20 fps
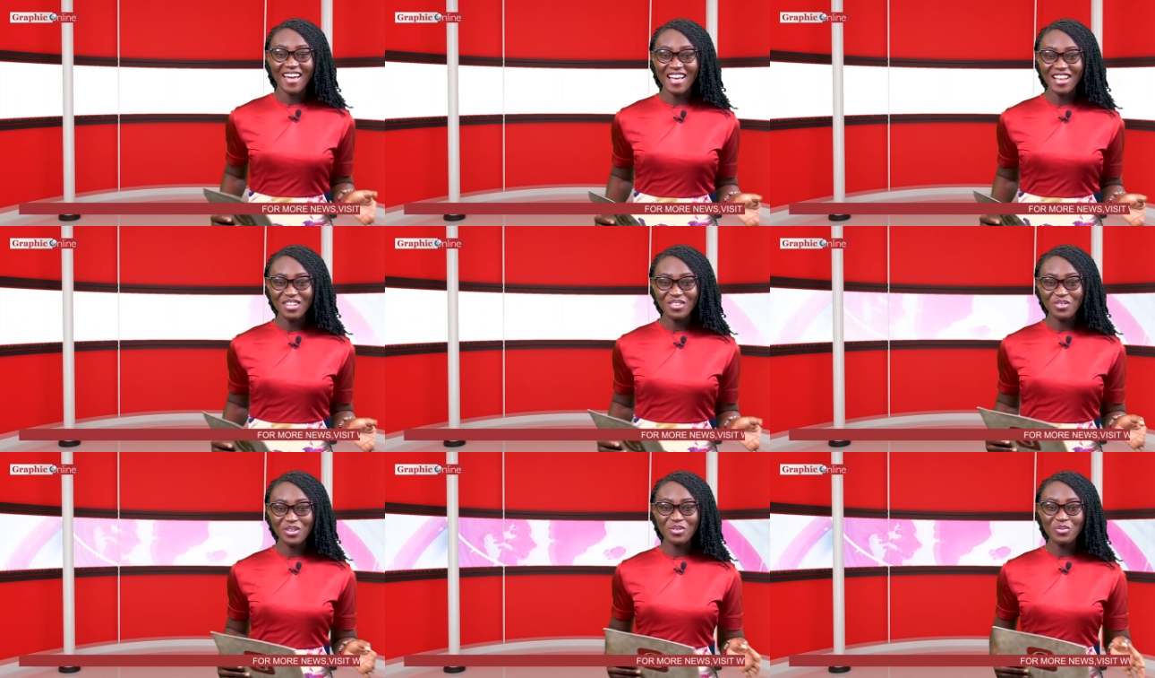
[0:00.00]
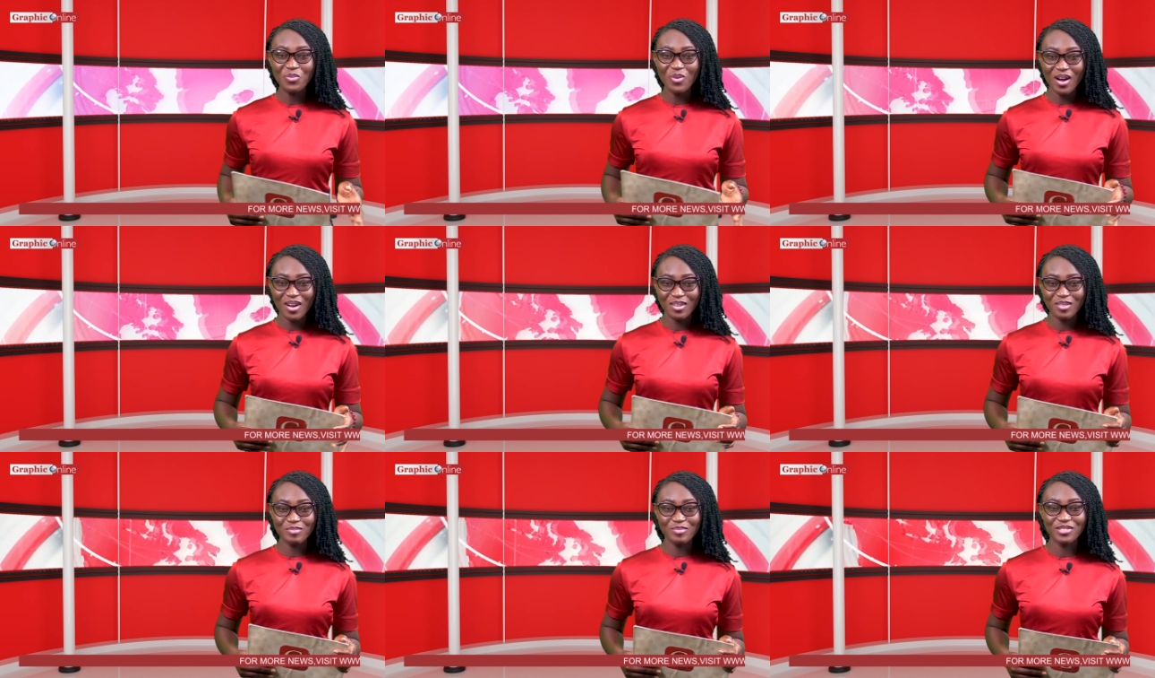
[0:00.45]
Hello and
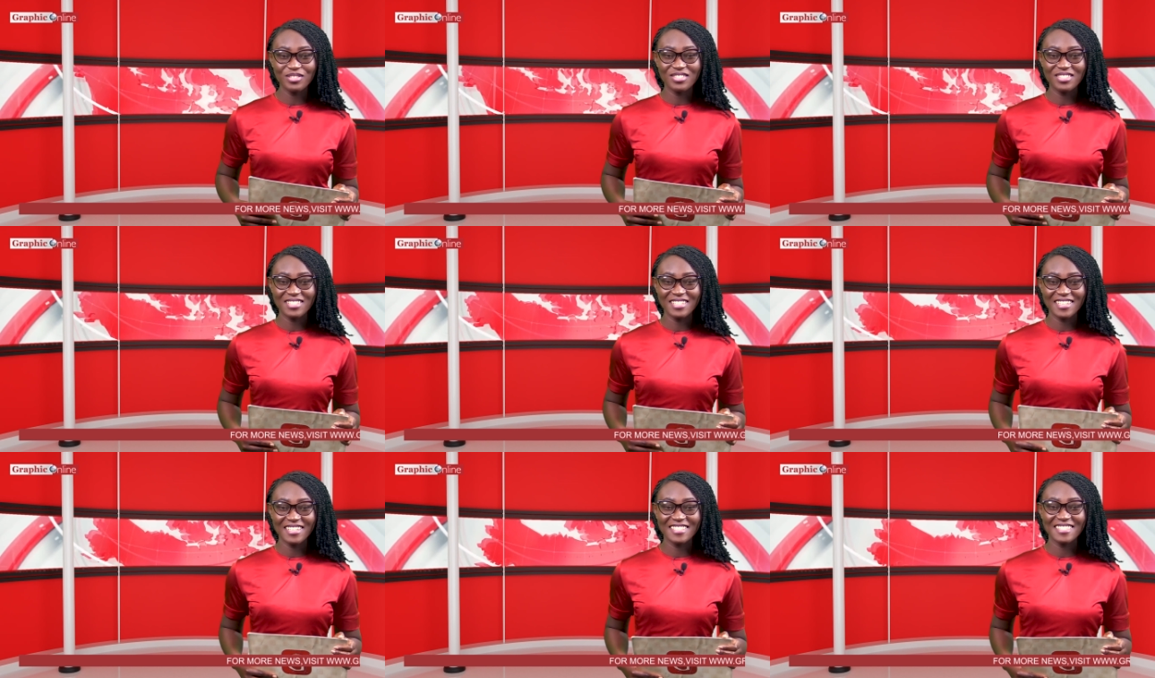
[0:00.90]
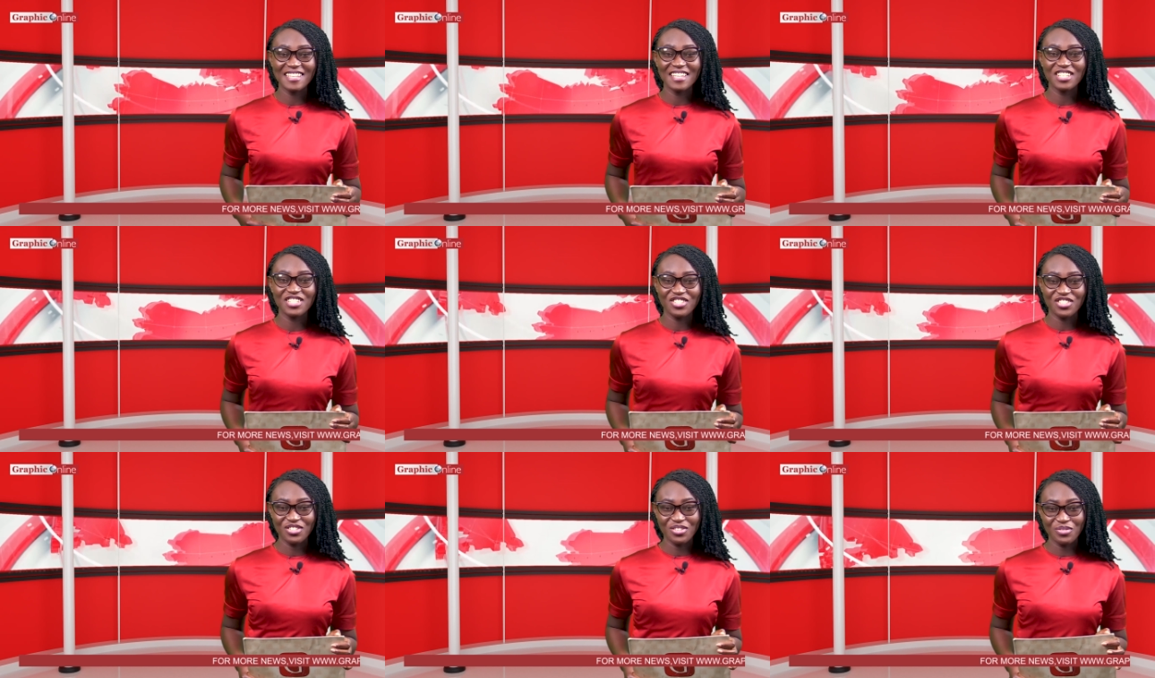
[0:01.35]
welcome to today's
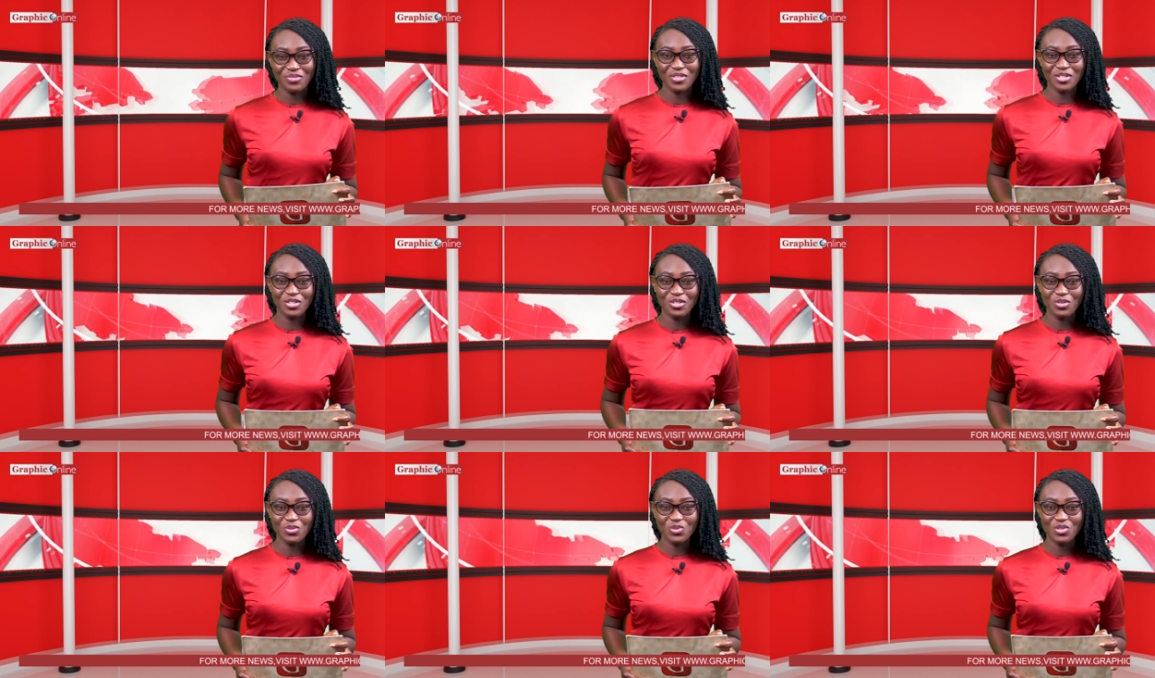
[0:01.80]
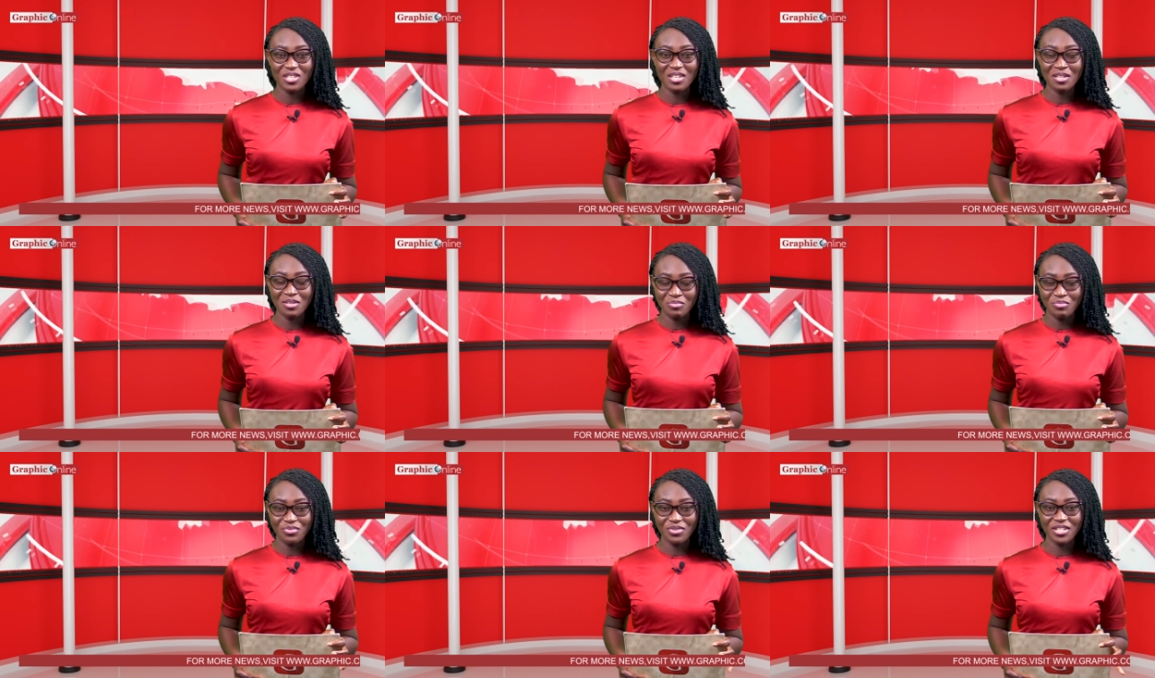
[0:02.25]
edition of the news
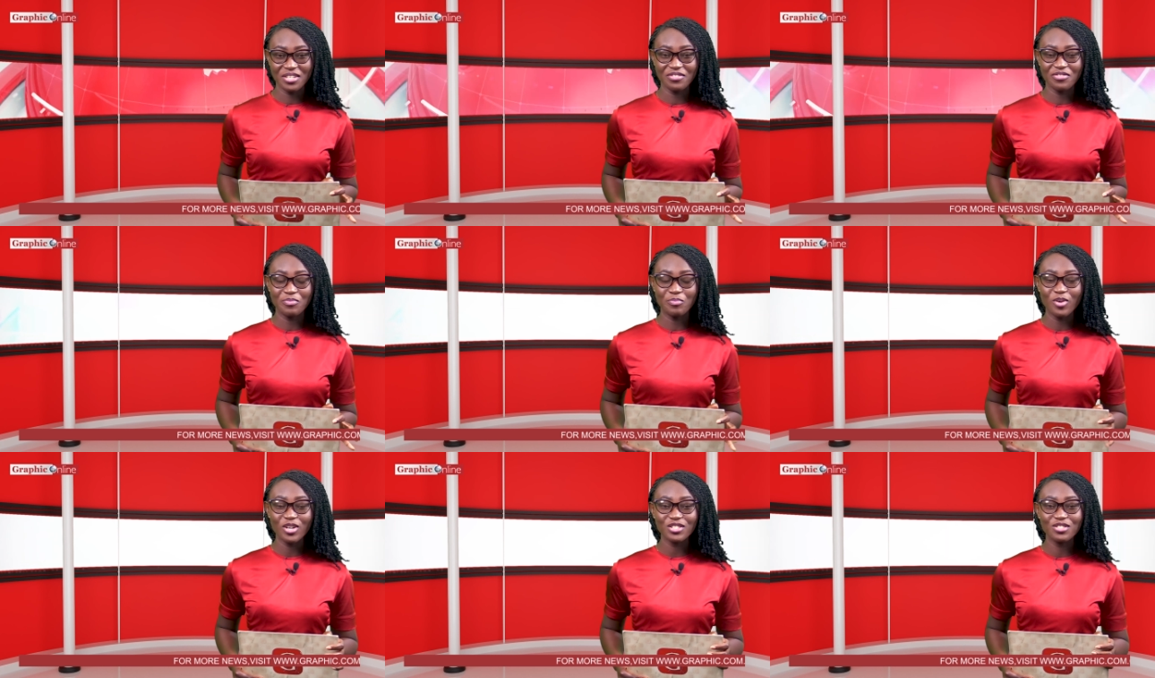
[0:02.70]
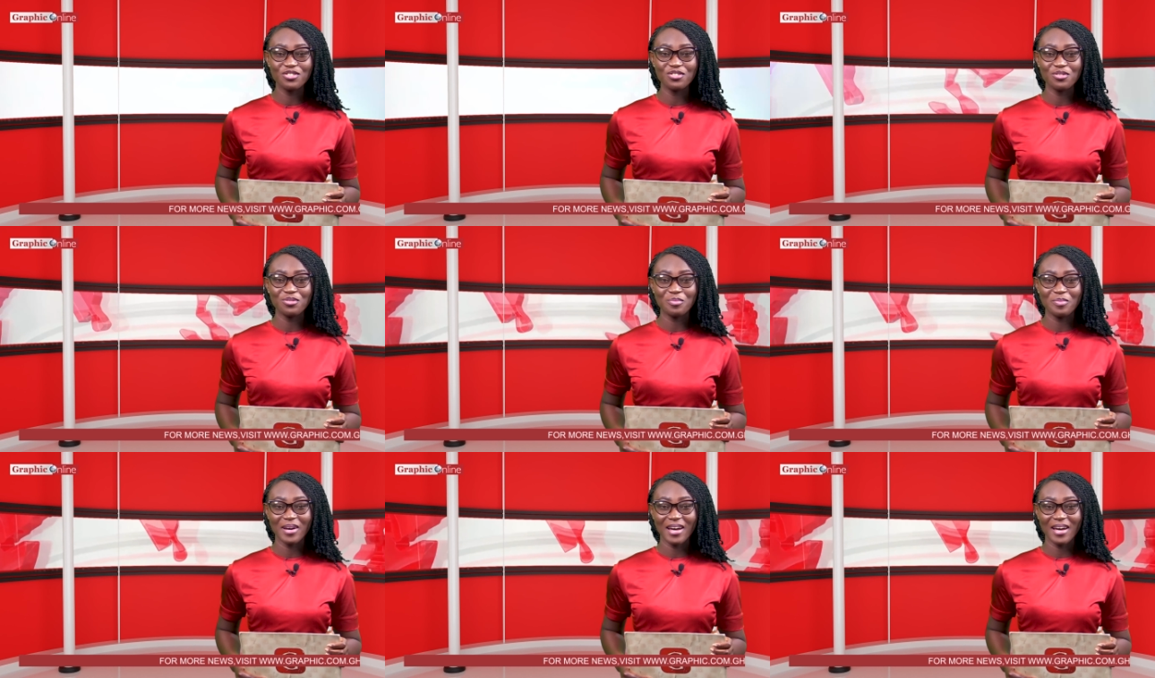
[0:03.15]
in brief, brought to you